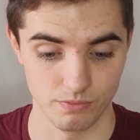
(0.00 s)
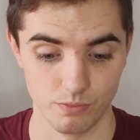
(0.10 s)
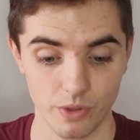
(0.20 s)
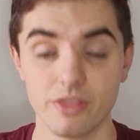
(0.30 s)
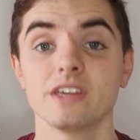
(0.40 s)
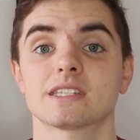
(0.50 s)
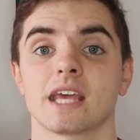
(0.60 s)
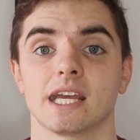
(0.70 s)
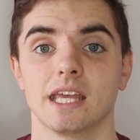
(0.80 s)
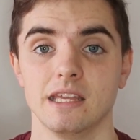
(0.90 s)
with this
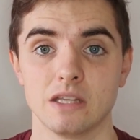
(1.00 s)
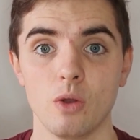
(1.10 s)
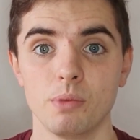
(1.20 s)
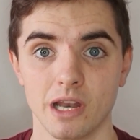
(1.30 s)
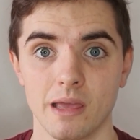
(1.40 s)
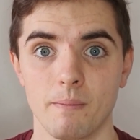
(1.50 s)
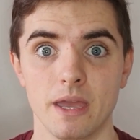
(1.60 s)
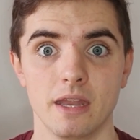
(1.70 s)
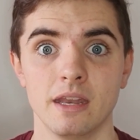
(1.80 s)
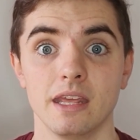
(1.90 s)
sacking, he's openly
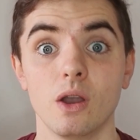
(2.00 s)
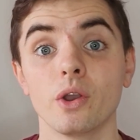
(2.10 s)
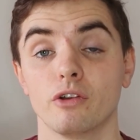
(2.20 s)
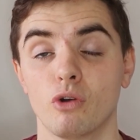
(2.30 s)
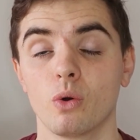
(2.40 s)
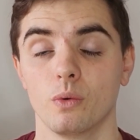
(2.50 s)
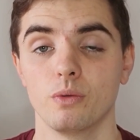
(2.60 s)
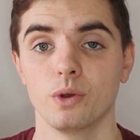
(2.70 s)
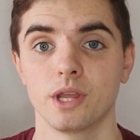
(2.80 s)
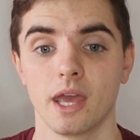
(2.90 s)
admitted he got it wrong
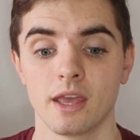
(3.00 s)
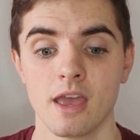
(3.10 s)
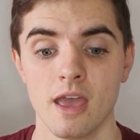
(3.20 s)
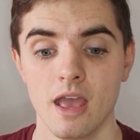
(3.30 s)
with Woodgate,